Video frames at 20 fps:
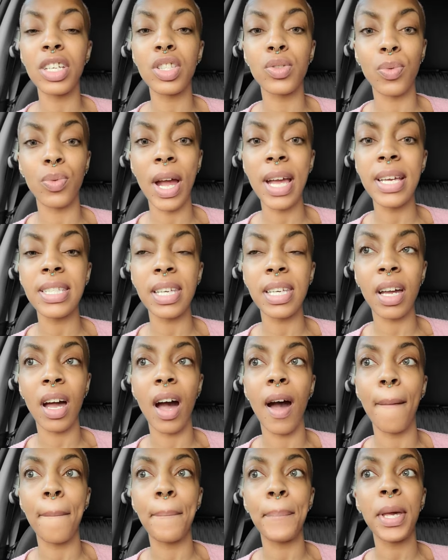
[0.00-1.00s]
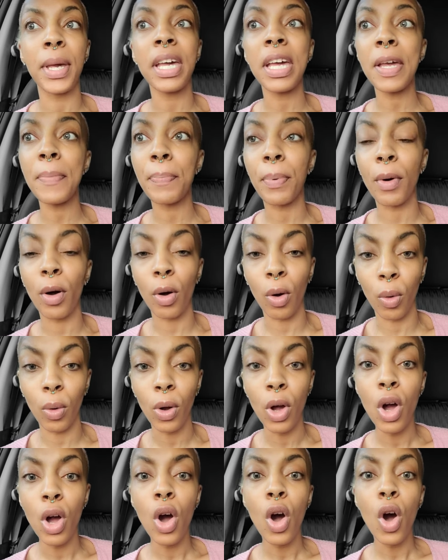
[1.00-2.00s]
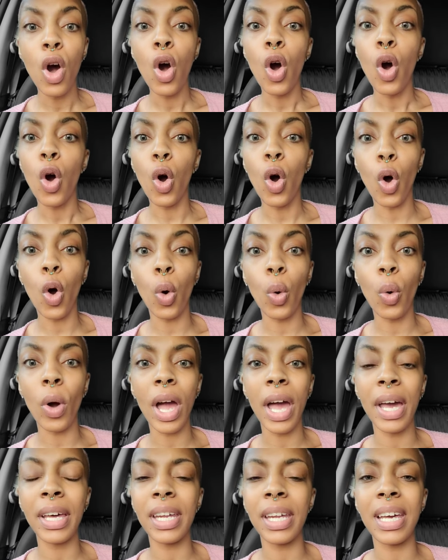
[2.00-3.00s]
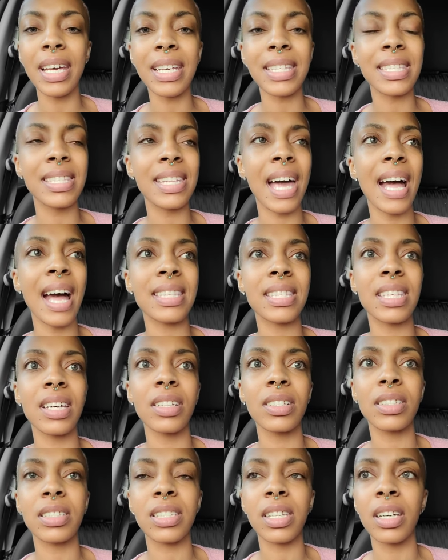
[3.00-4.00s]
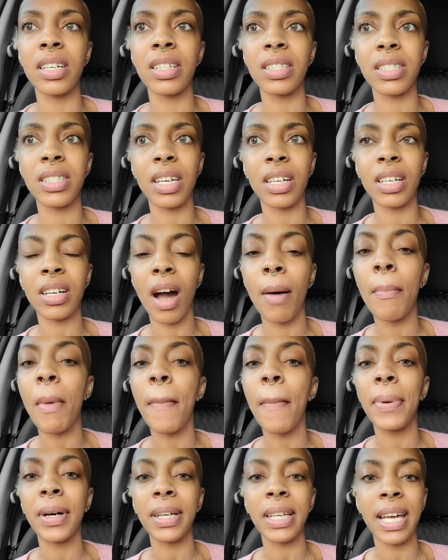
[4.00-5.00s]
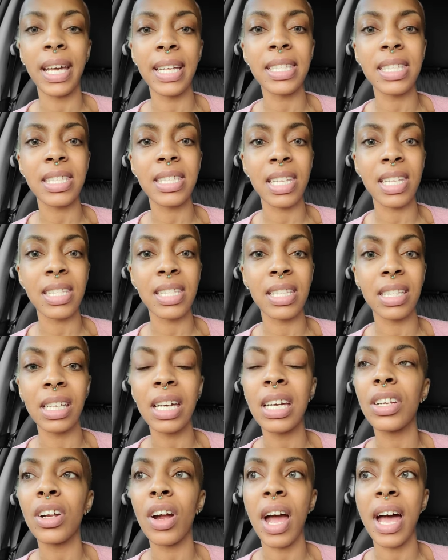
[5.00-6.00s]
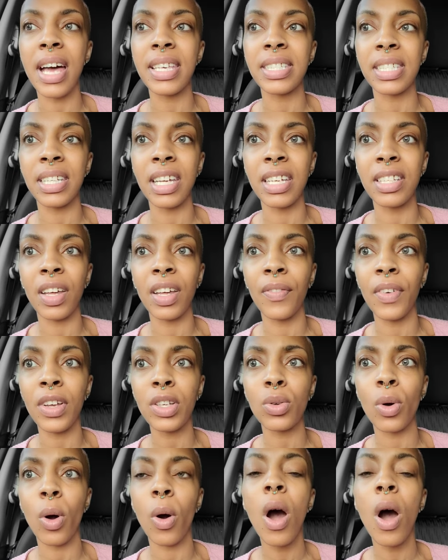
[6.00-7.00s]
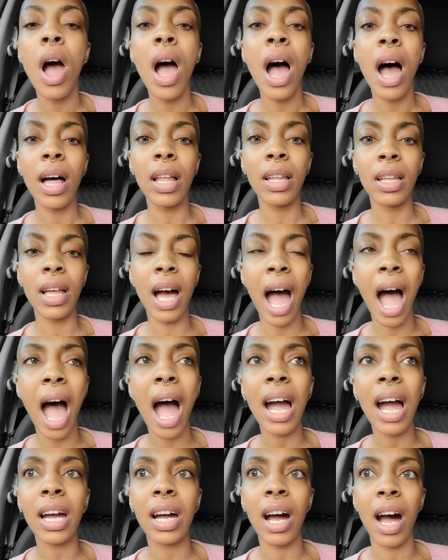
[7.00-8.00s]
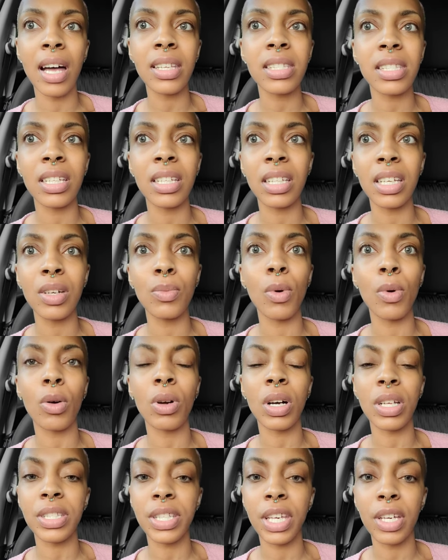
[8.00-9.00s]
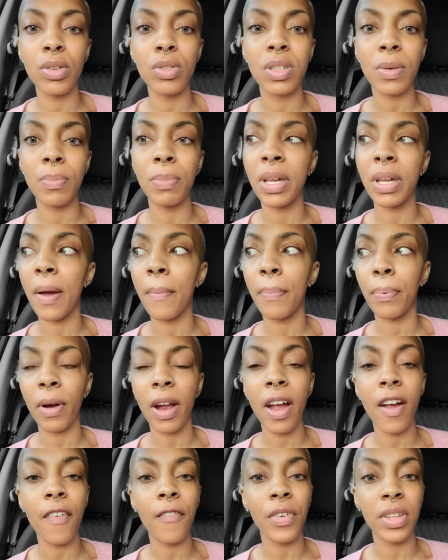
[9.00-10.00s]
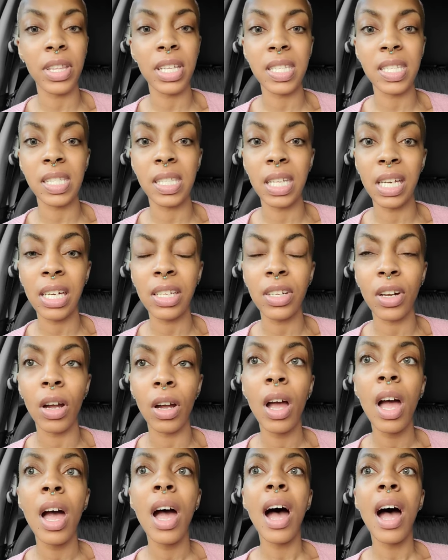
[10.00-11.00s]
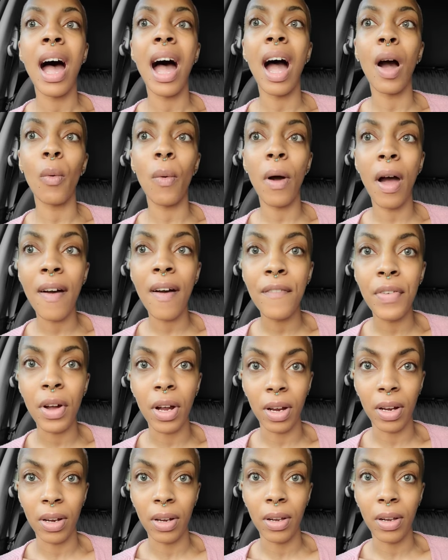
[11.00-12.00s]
is raising up people who, and it's not to come up against this leader as an individual. I constantly will continue to be in prayer for this leader. However,